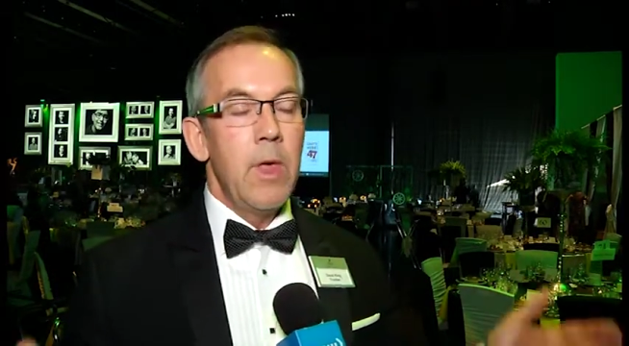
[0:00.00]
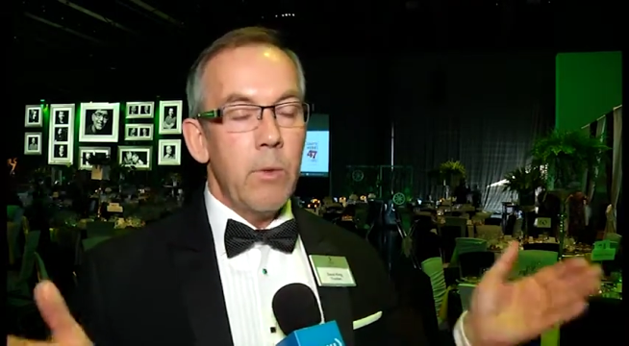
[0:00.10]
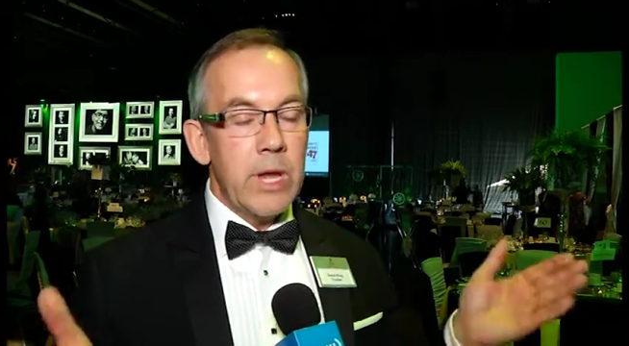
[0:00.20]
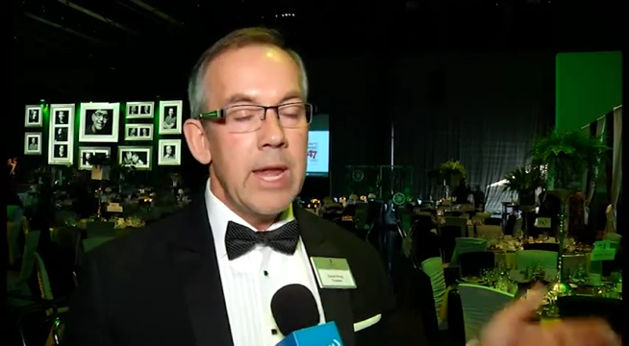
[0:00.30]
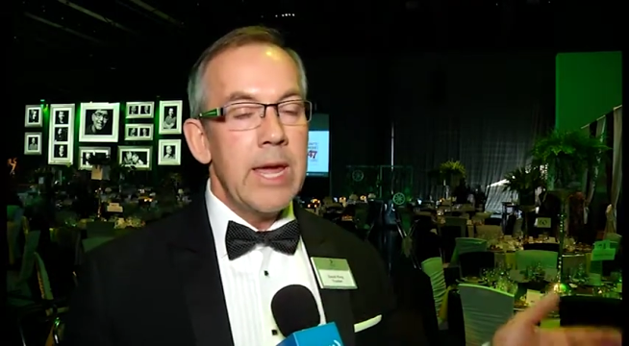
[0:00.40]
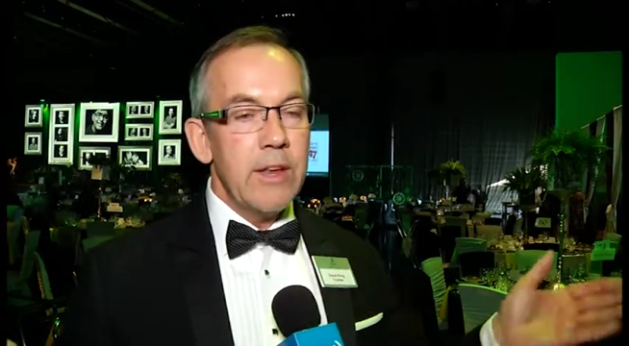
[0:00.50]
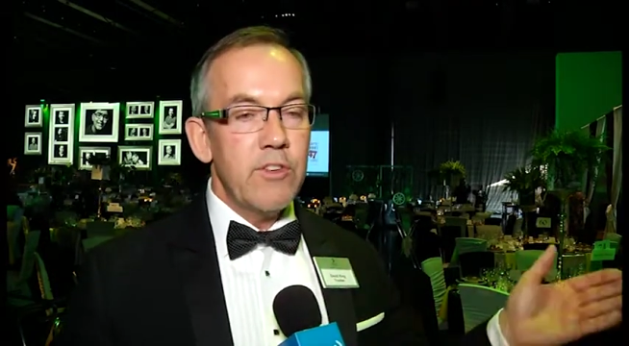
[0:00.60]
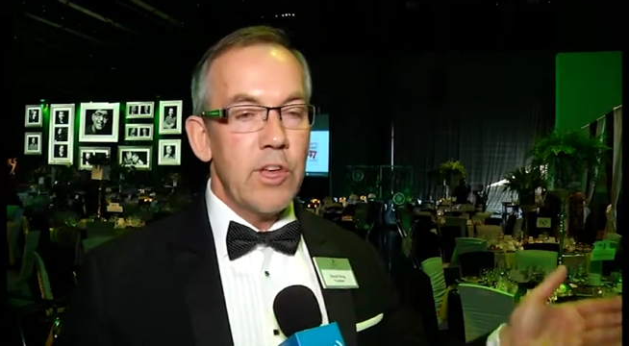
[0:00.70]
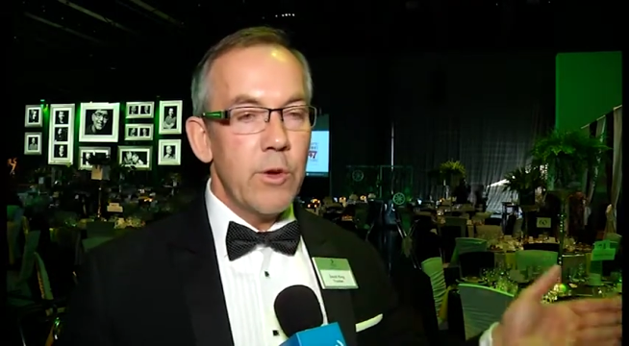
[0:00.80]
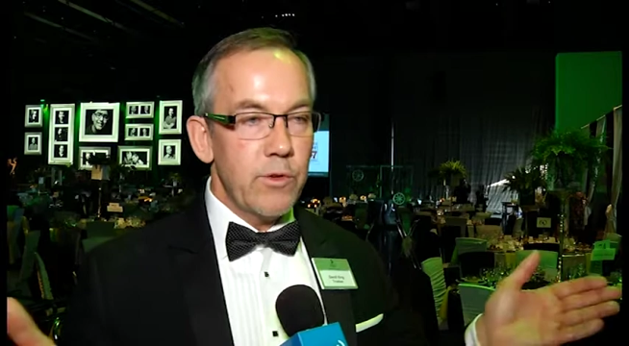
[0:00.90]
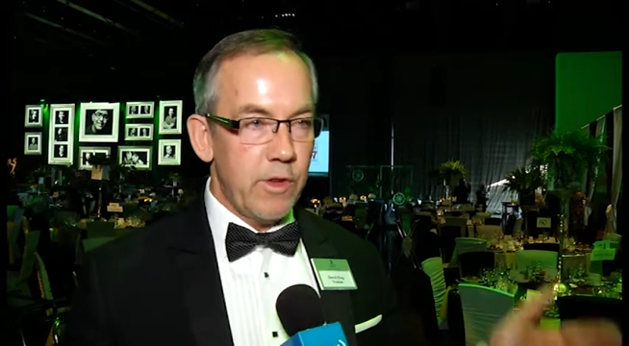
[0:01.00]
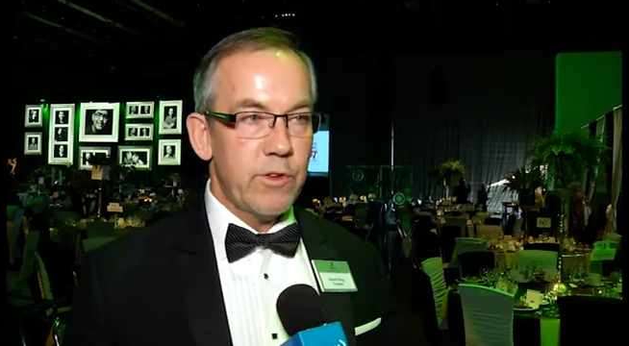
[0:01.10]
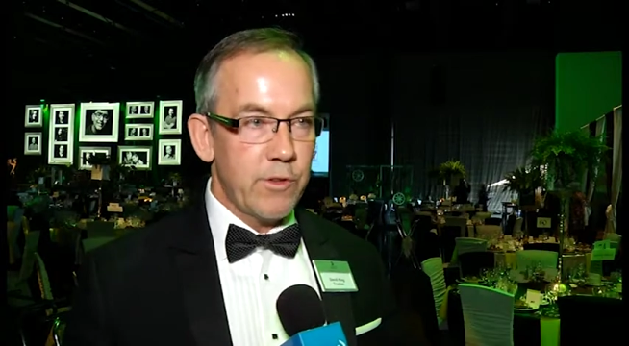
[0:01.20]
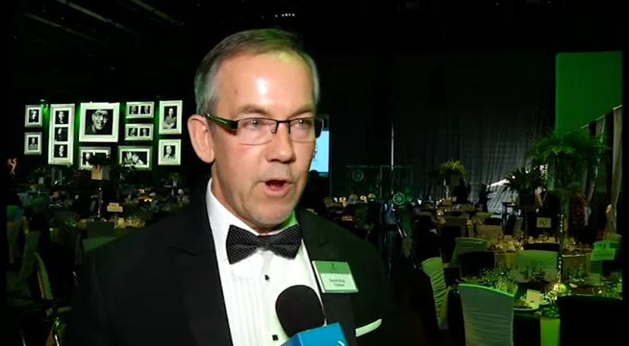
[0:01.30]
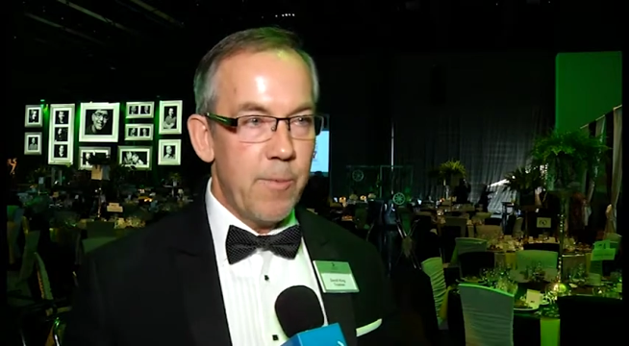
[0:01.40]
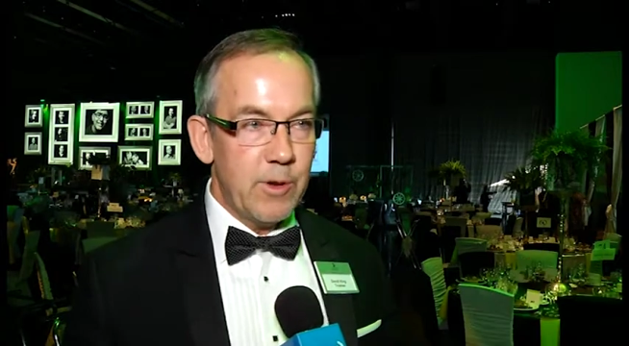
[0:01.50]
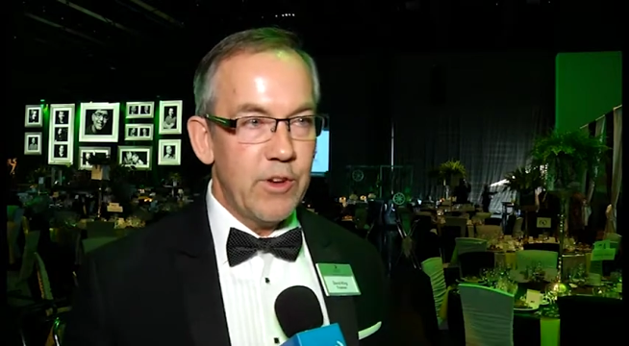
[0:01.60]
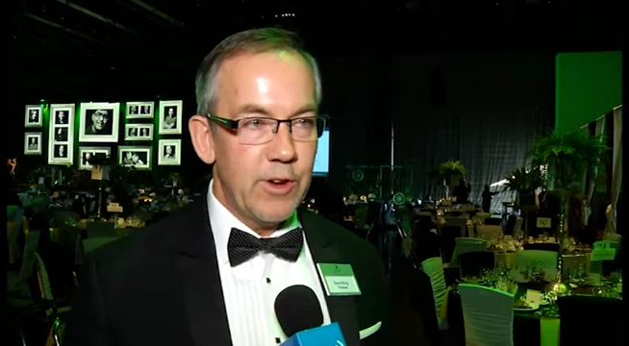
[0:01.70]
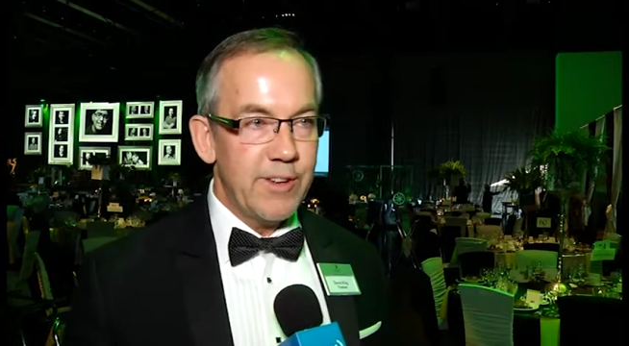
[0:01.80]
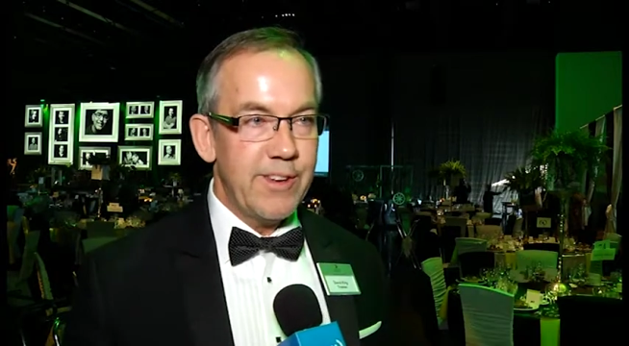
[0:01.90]
We need to use this as an
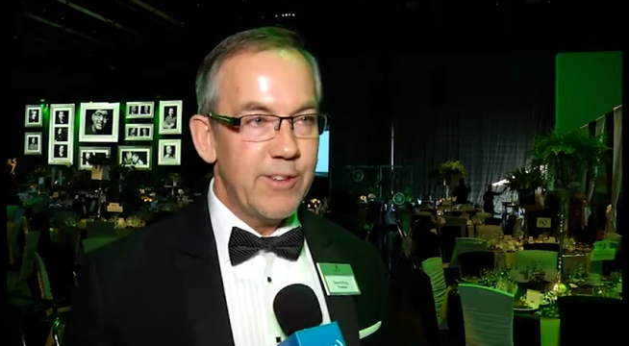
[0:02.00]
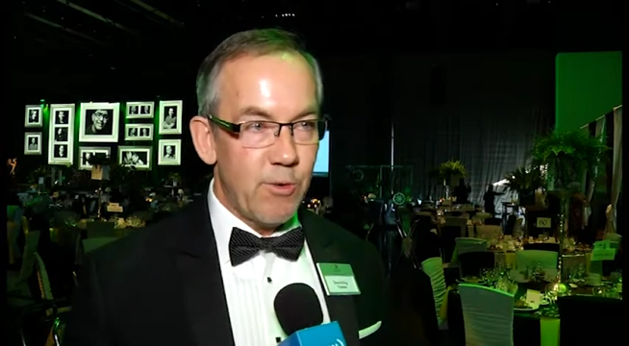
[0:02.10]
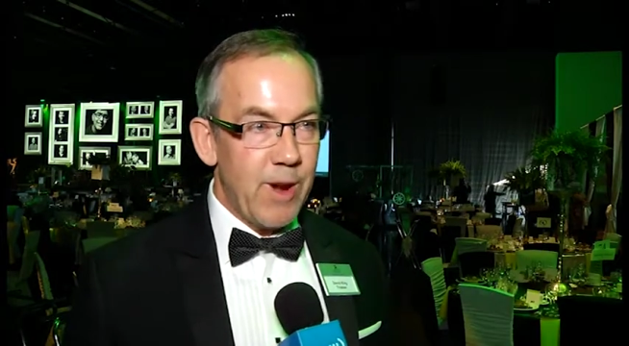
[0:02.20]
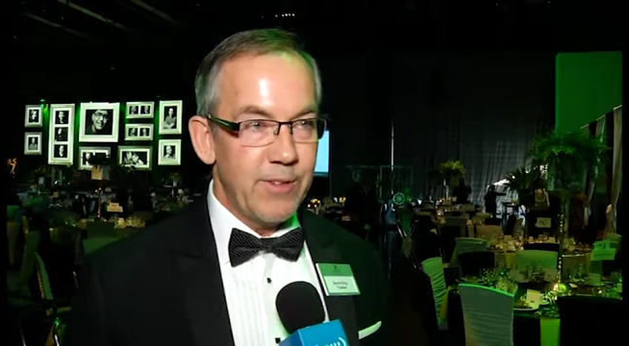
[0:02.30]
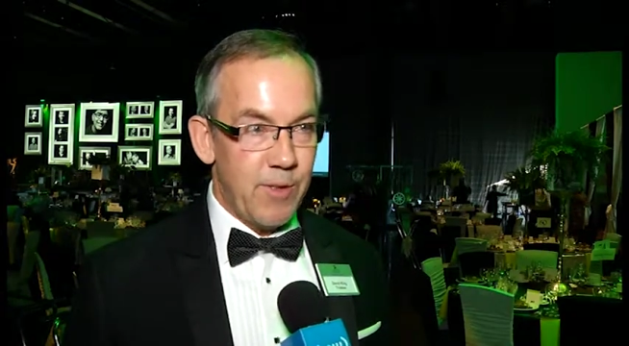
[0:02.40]
opportunity to raise